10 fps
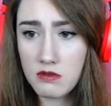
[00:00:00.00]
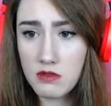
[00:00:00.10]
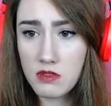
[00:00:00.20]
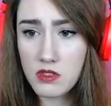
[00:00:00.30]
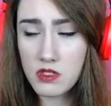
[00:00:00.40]

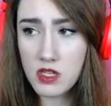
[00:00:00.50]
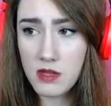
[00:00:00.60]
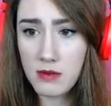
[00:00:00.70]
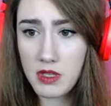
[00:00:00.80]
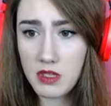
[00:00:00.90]
Just not
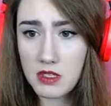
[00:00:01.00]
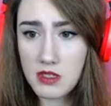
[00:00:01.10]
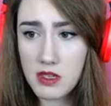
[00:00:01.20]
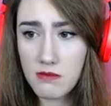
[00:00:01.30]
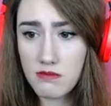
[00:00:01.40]
me, because
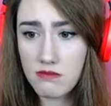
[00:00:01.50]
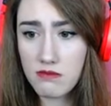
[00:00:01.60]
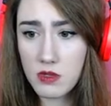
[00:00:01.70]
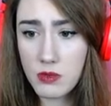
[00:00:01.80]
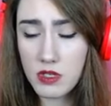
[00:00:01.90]
I'm
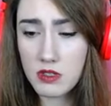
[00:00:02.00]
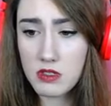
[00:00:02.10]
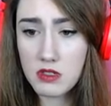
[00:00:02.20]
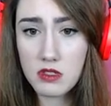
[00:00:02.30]
the worst.